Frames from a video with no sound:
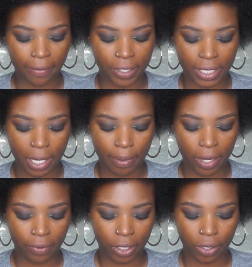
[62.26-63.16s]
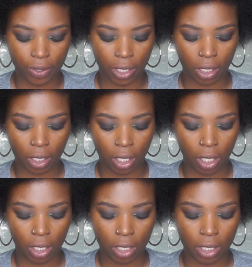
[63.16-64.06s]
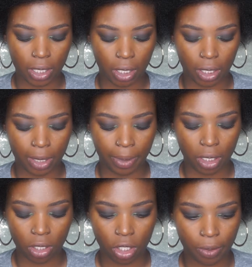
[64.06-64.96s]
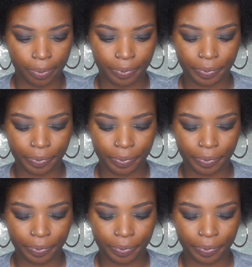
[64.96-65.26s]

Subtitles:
first time ever using a Silisponge.